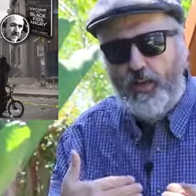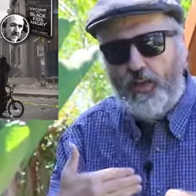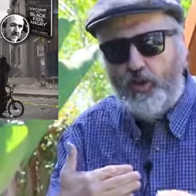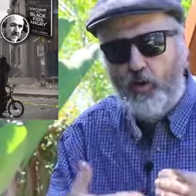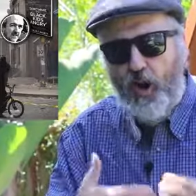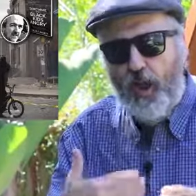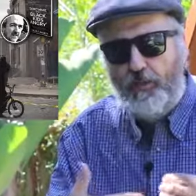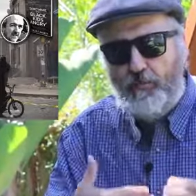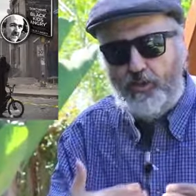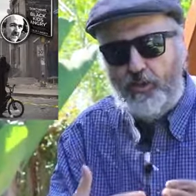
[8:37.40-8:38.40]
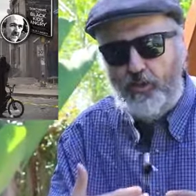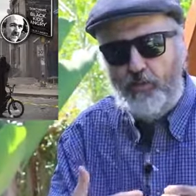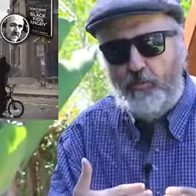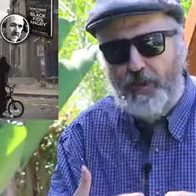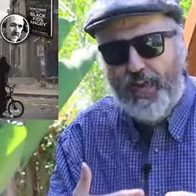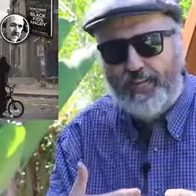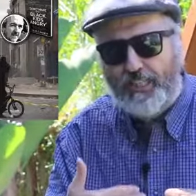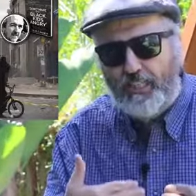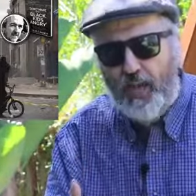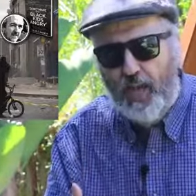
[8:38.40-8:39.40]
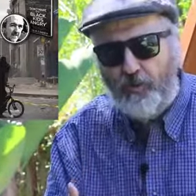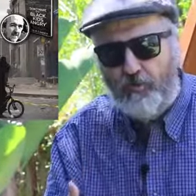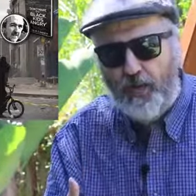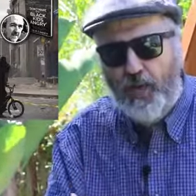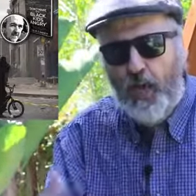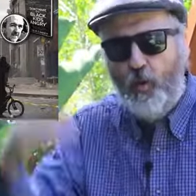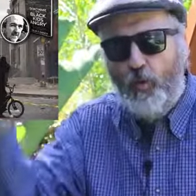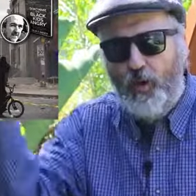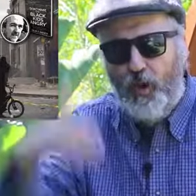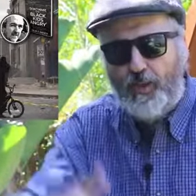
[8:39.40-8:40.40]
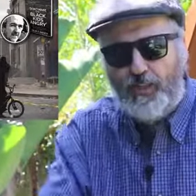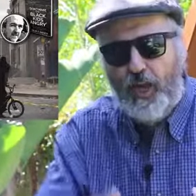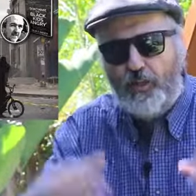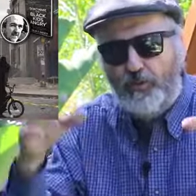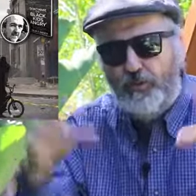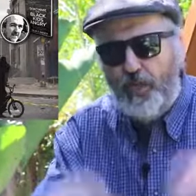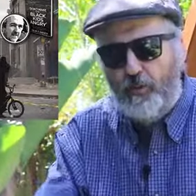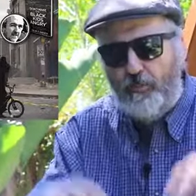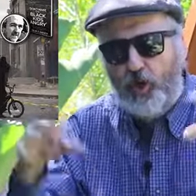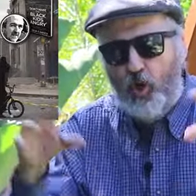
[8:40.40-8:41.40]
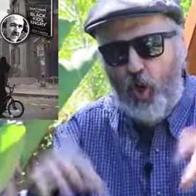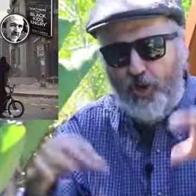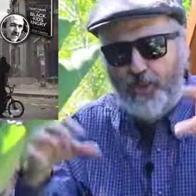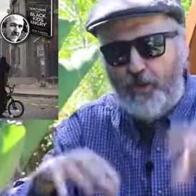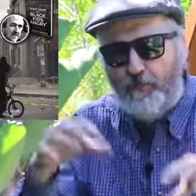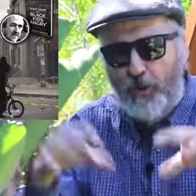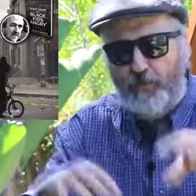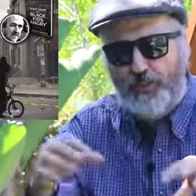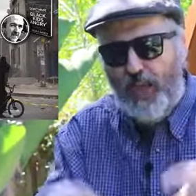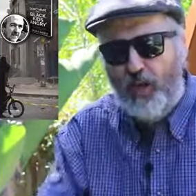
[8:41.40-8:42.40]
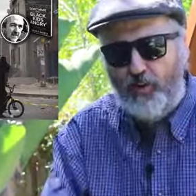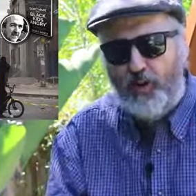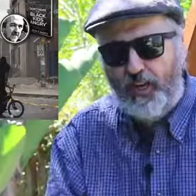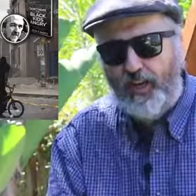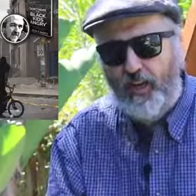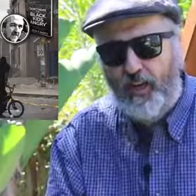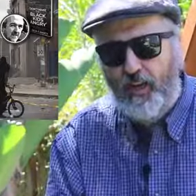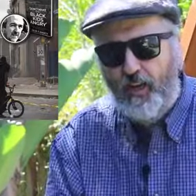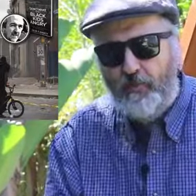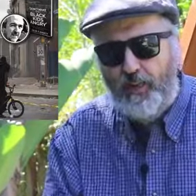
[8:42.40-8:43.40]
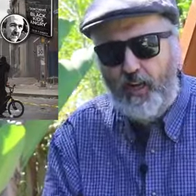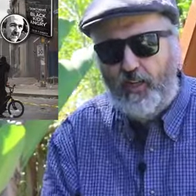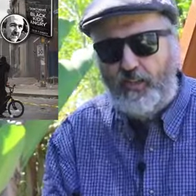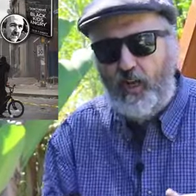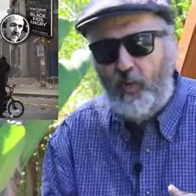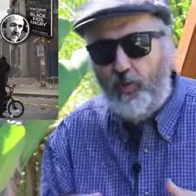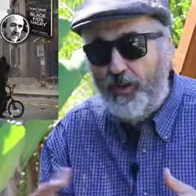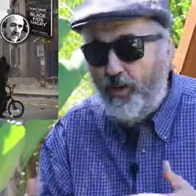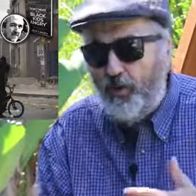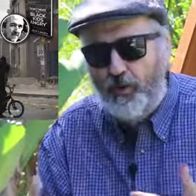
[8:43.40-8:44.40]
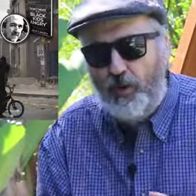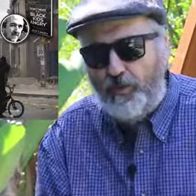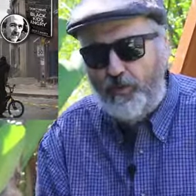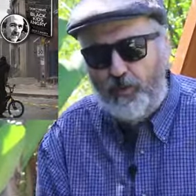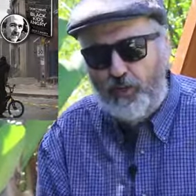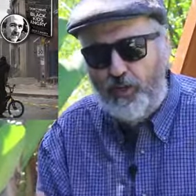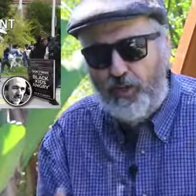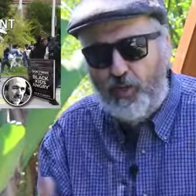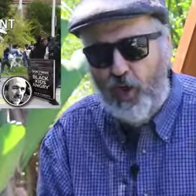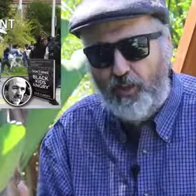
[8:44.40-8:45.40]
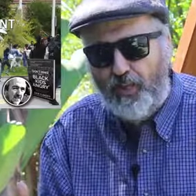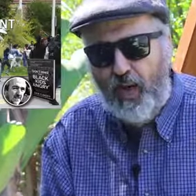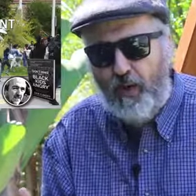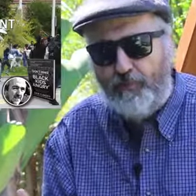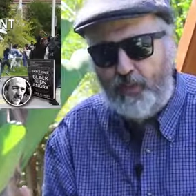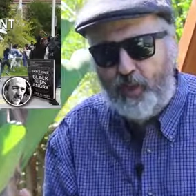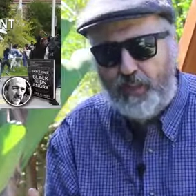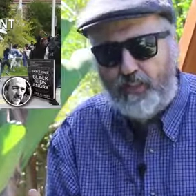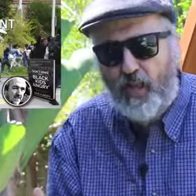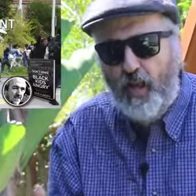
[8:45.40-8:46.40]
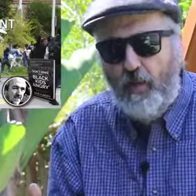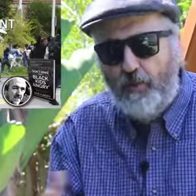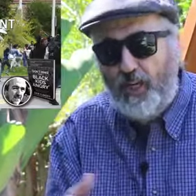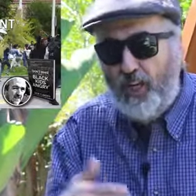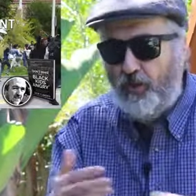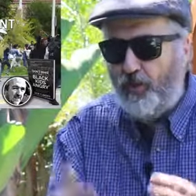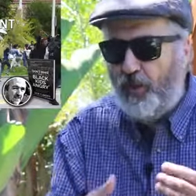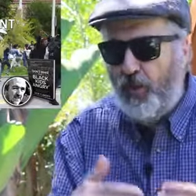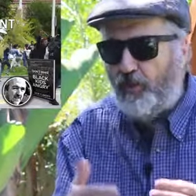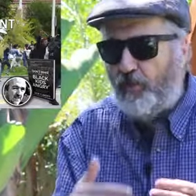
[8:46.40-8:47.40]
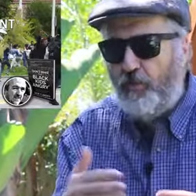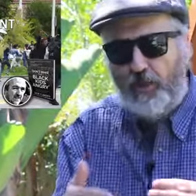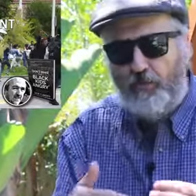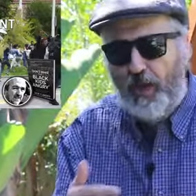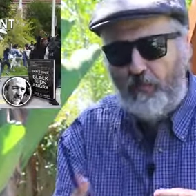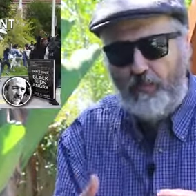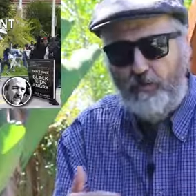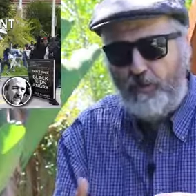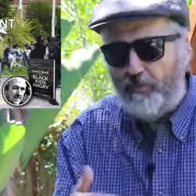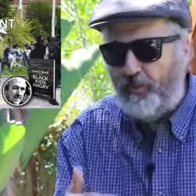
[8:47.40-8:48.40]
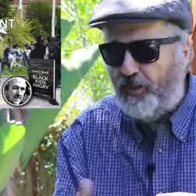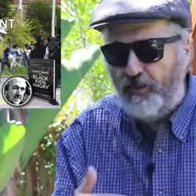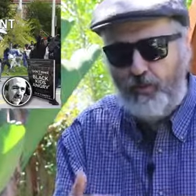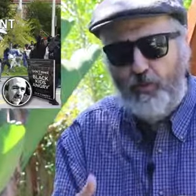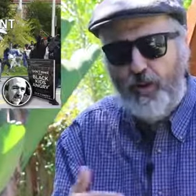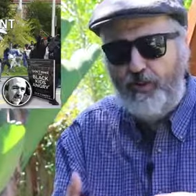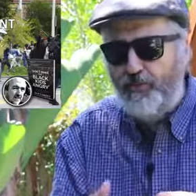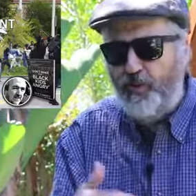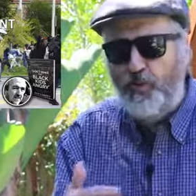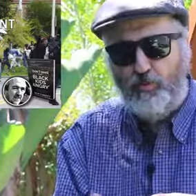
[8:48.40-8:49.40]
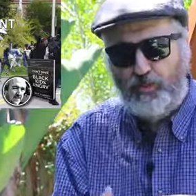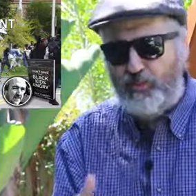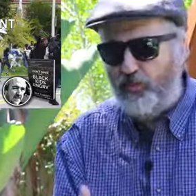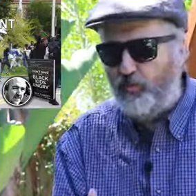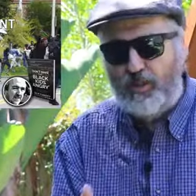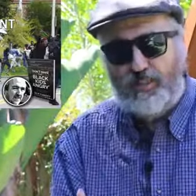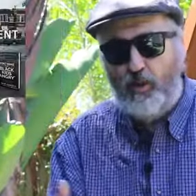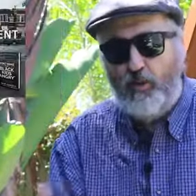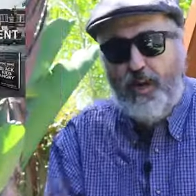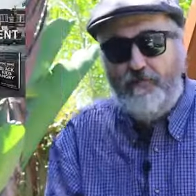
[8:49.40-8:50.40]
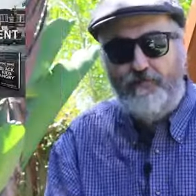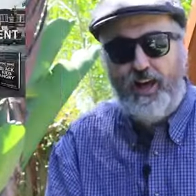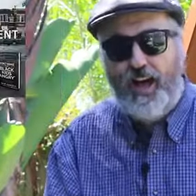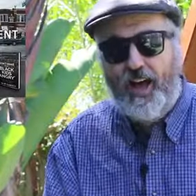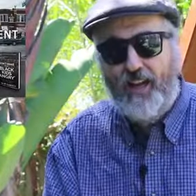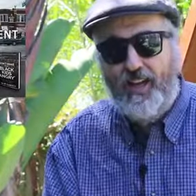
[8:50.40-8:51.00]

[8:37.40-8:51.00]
that crime is the new black entitlement. We are entitled to get up in a car and jump up and down on it because we know nobody's really going to call the cops on us because we know there's too many black people in prison already for no reason whatsoever.